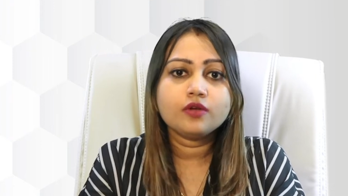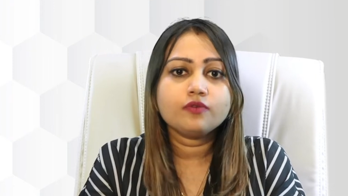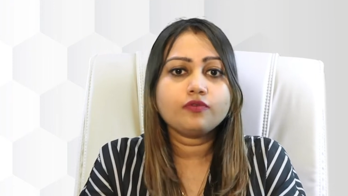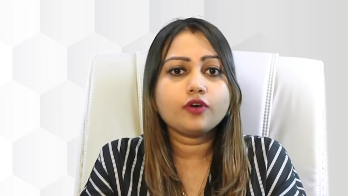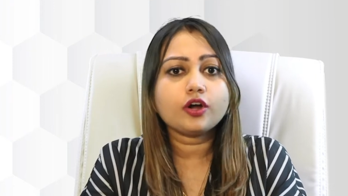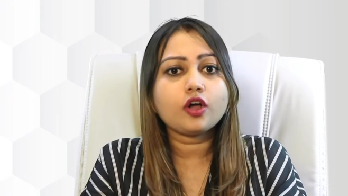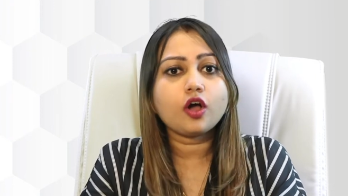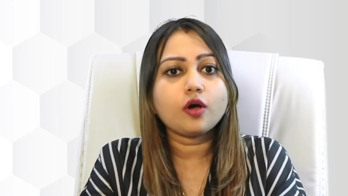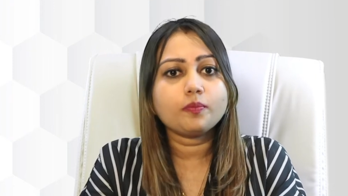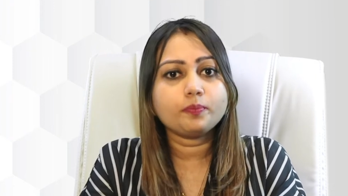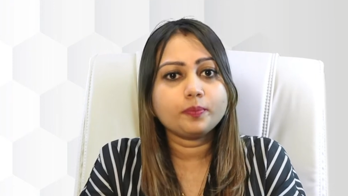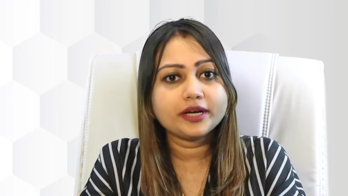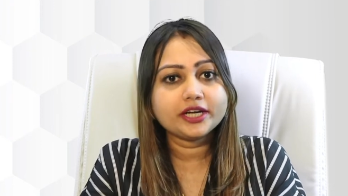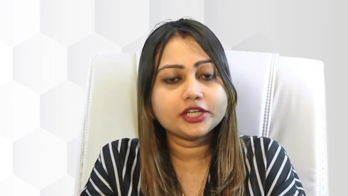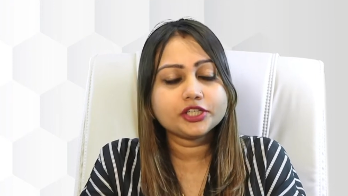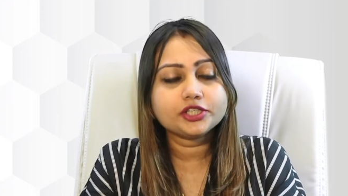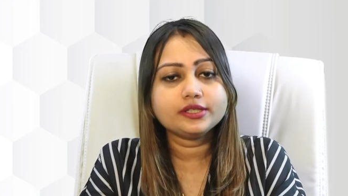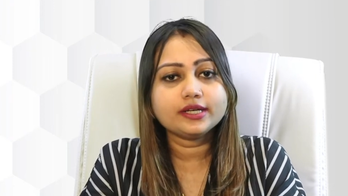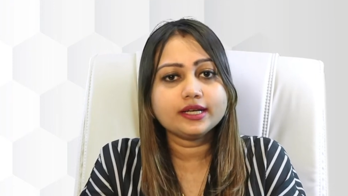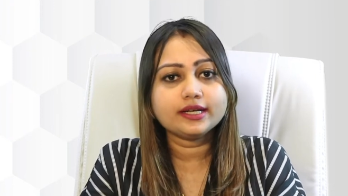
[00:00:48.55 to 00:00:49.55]
For
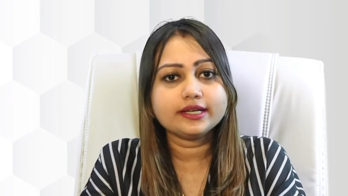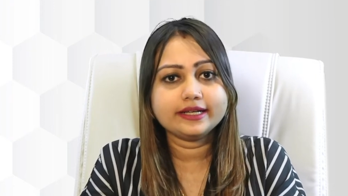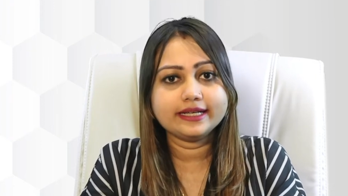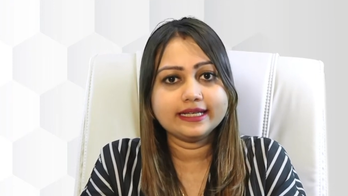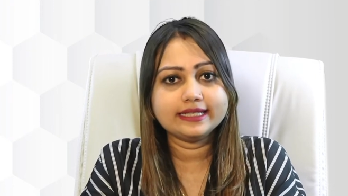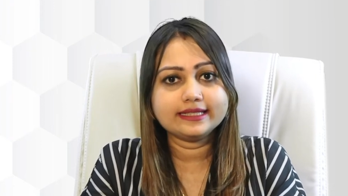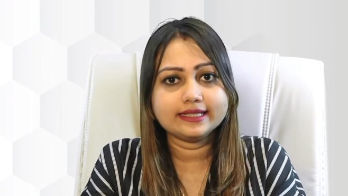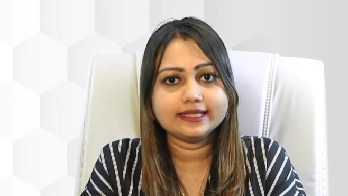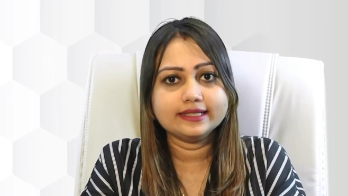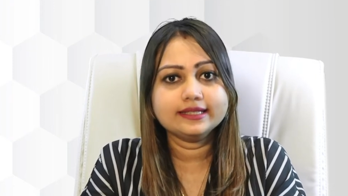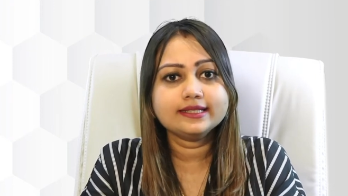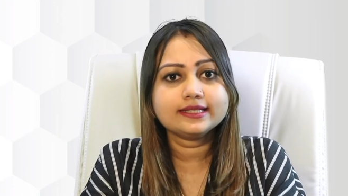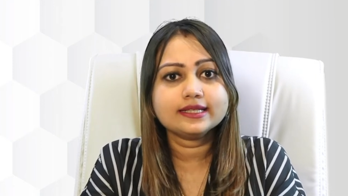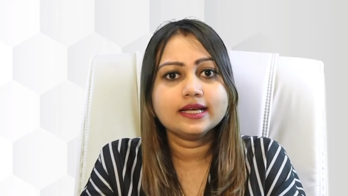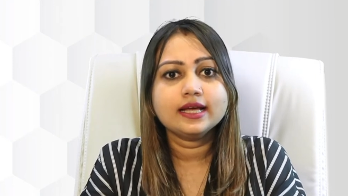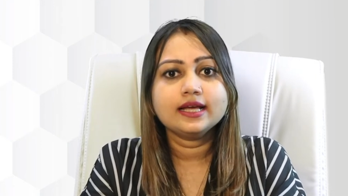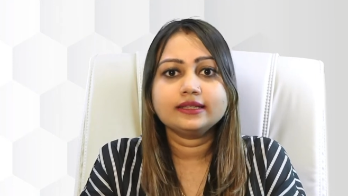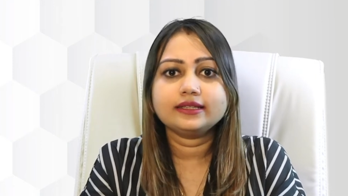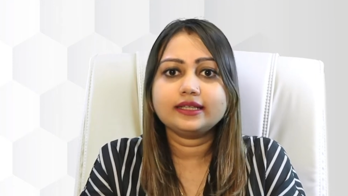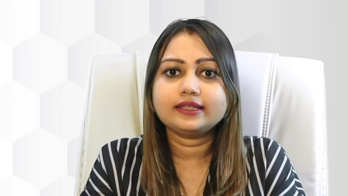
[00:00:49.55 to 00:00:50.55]
operational reasons,
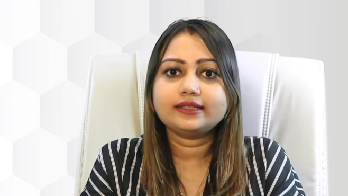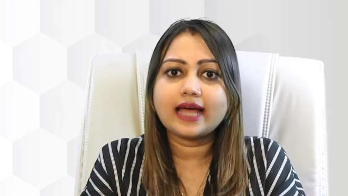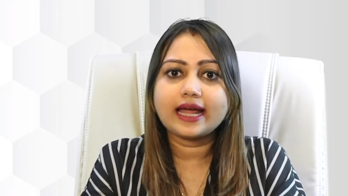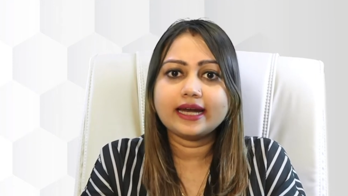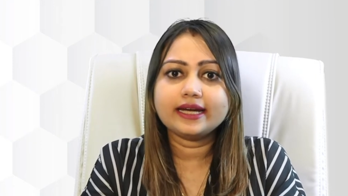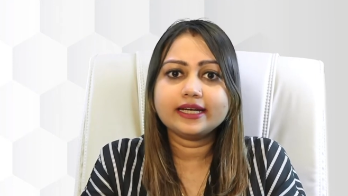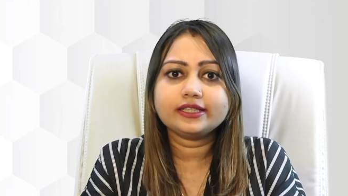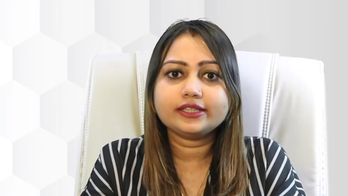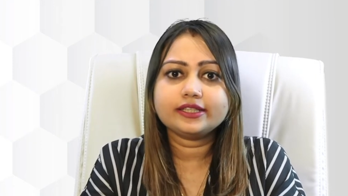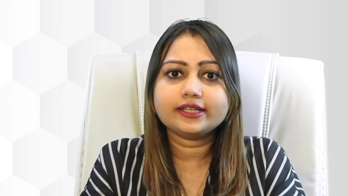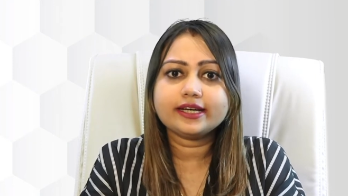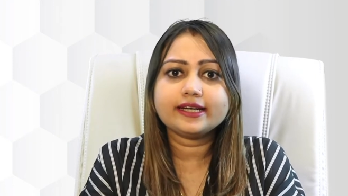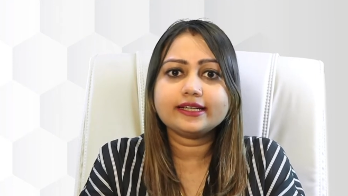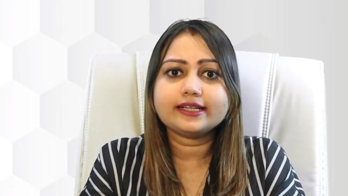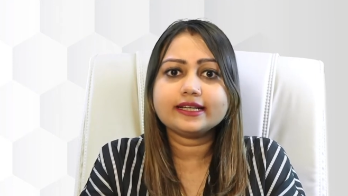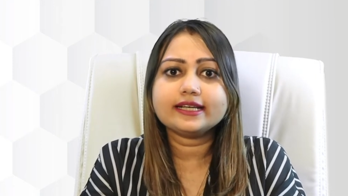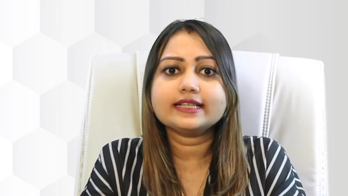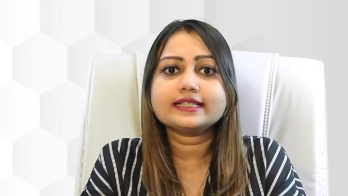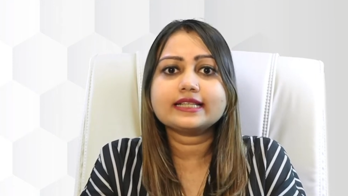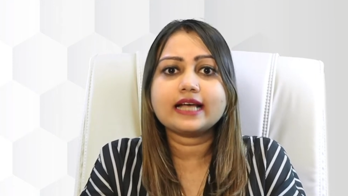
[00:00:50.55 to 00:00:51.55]
the
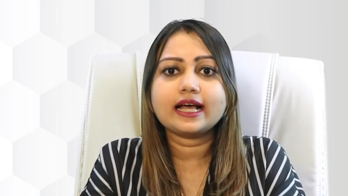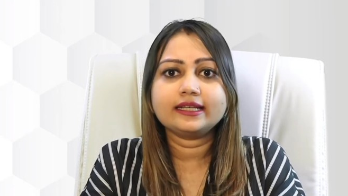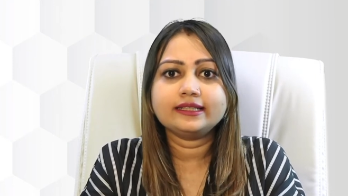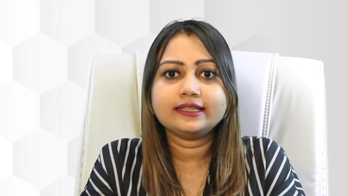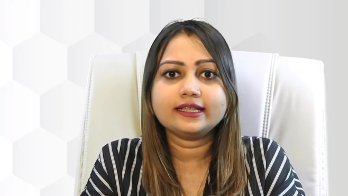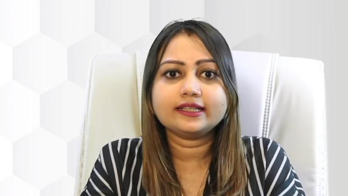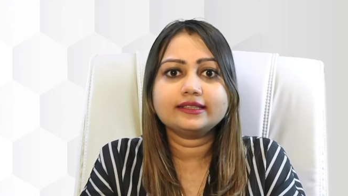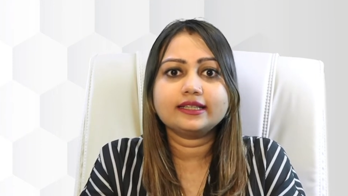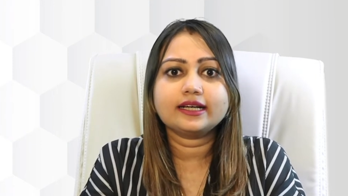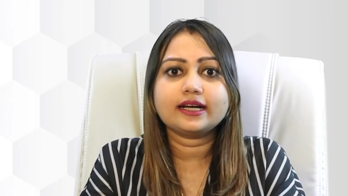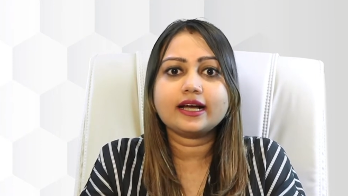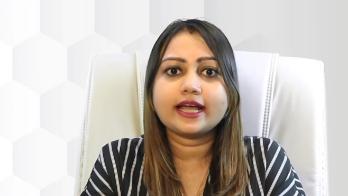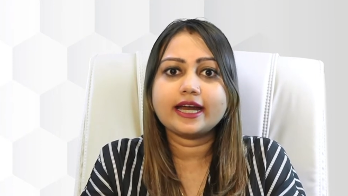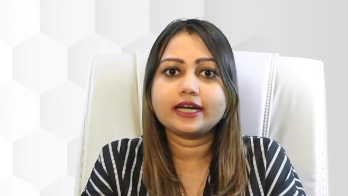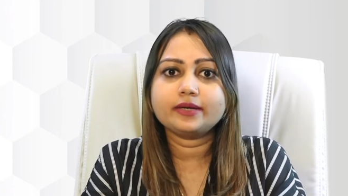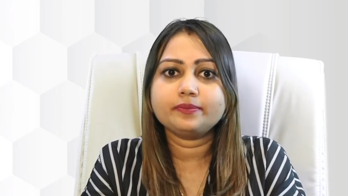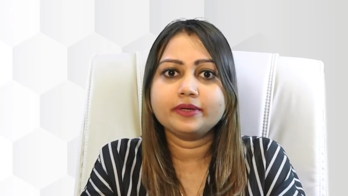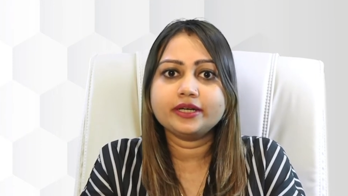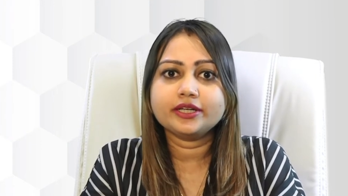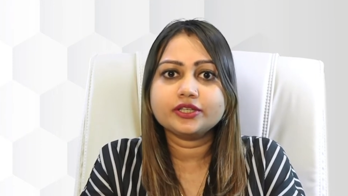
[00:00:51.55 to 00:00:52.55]
Directorate is under the
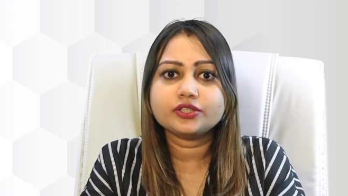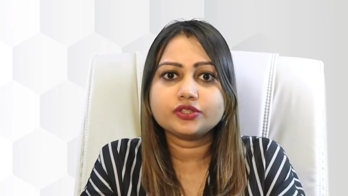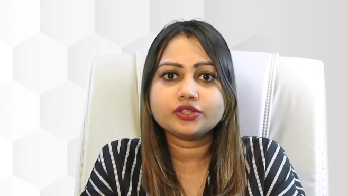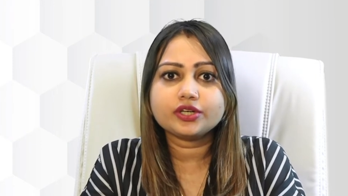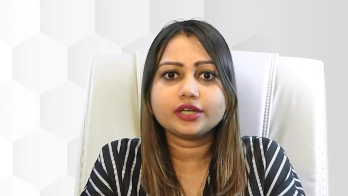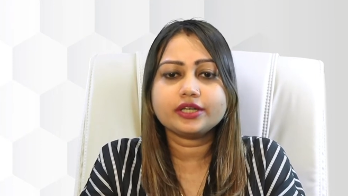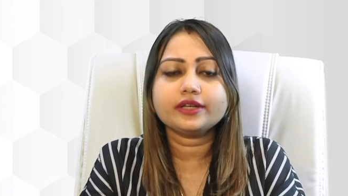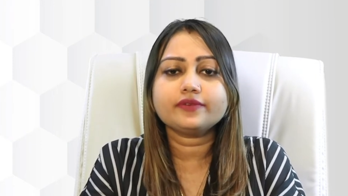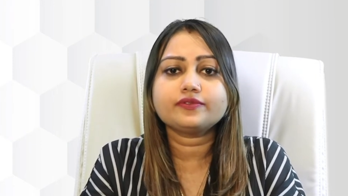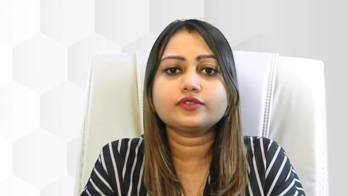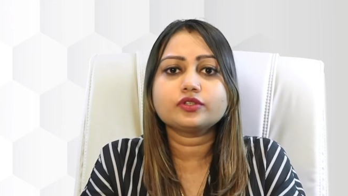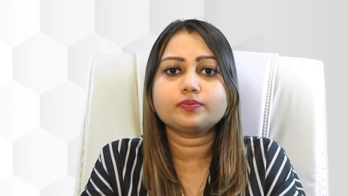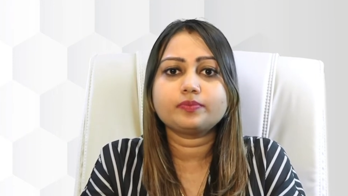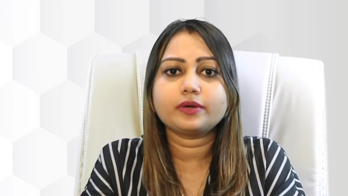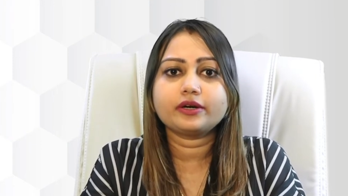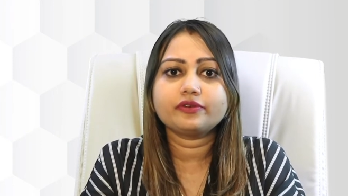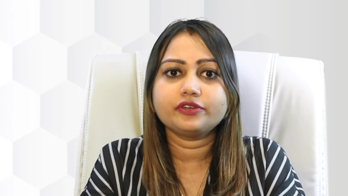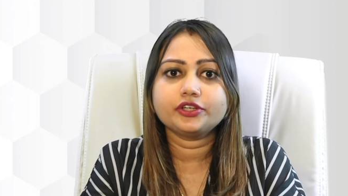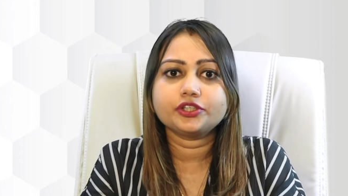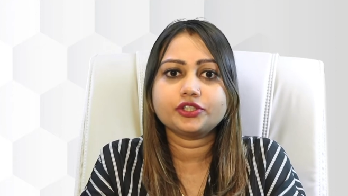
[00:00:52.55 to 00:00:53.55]
administrative
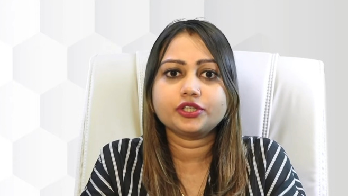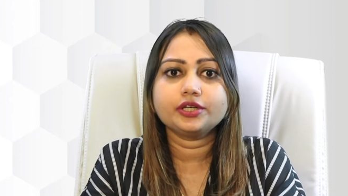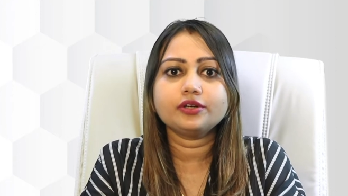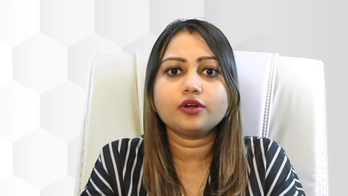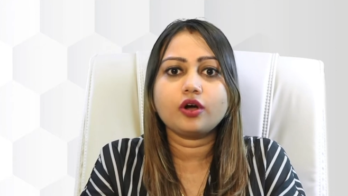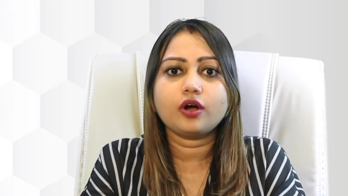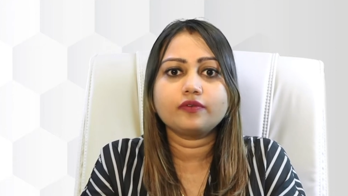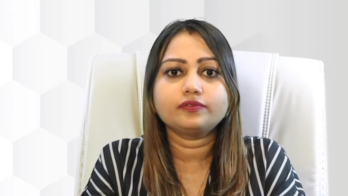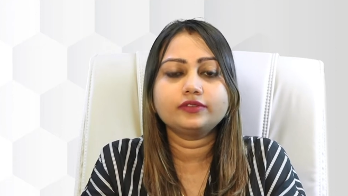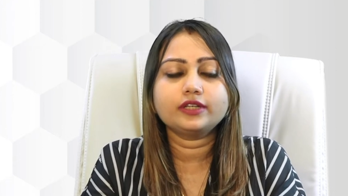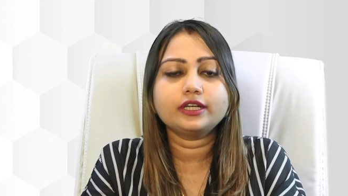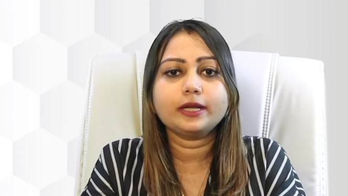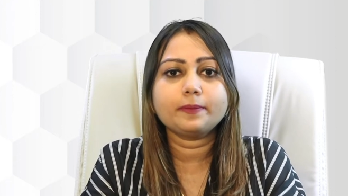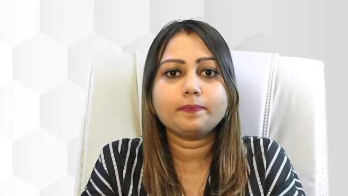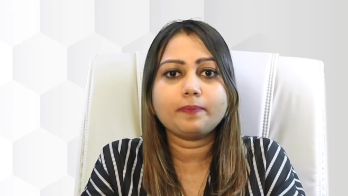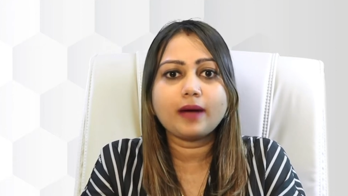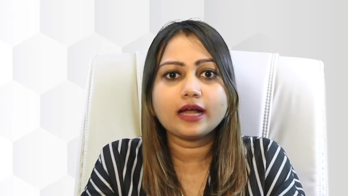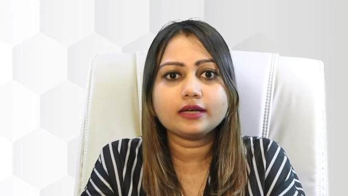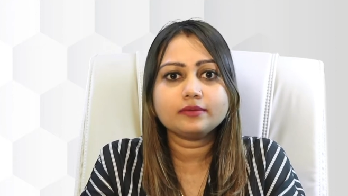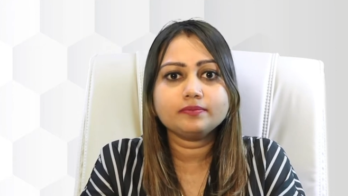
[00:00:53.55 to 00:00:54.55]
supervision of the
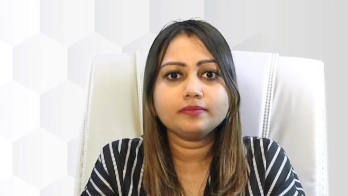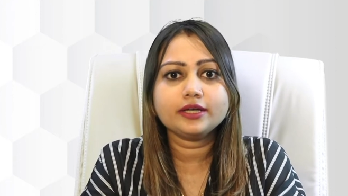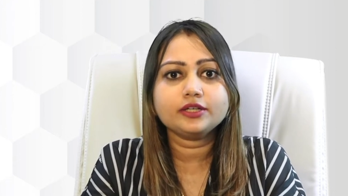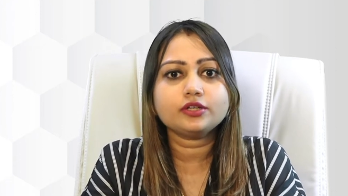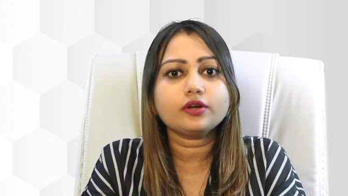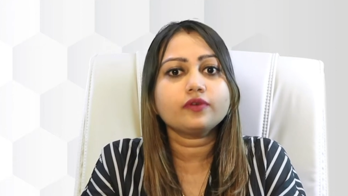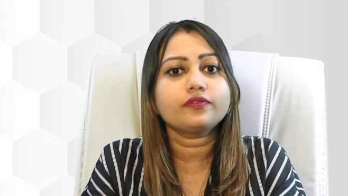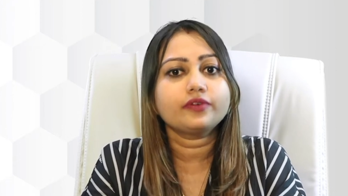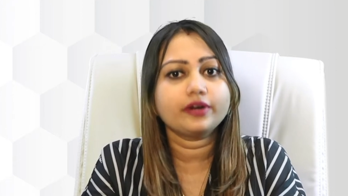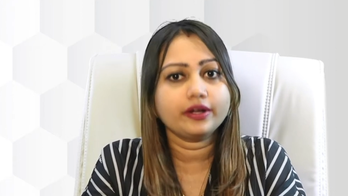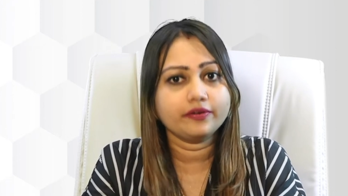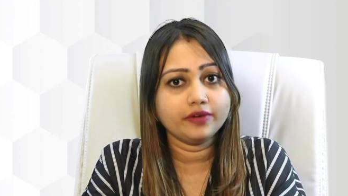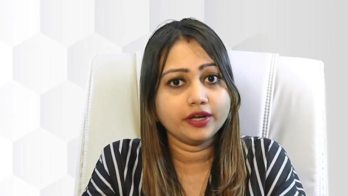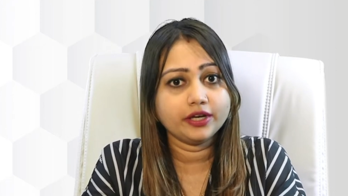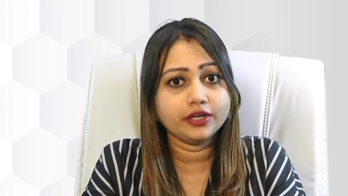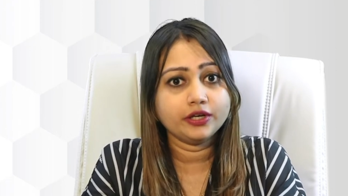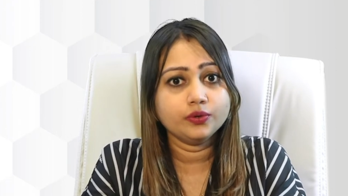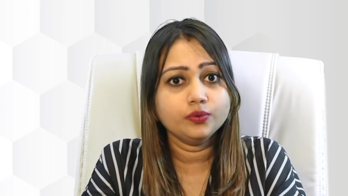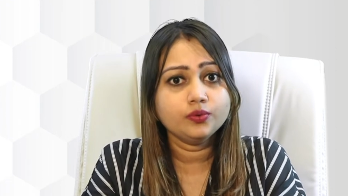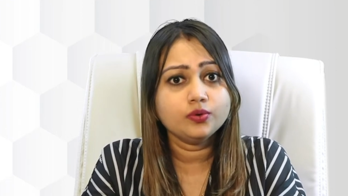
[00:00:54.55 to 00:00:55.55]
Department of
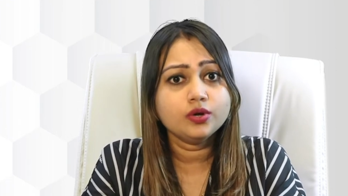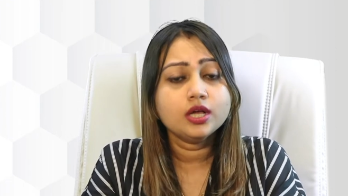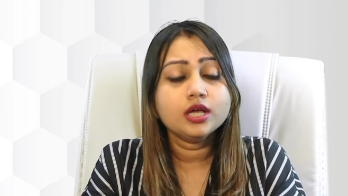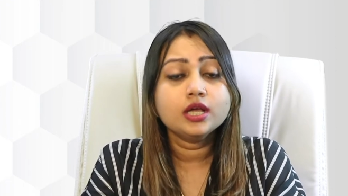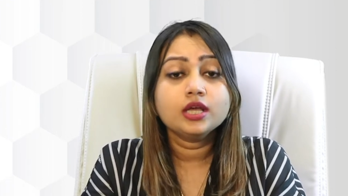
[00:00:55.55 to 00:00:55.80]
Revenue.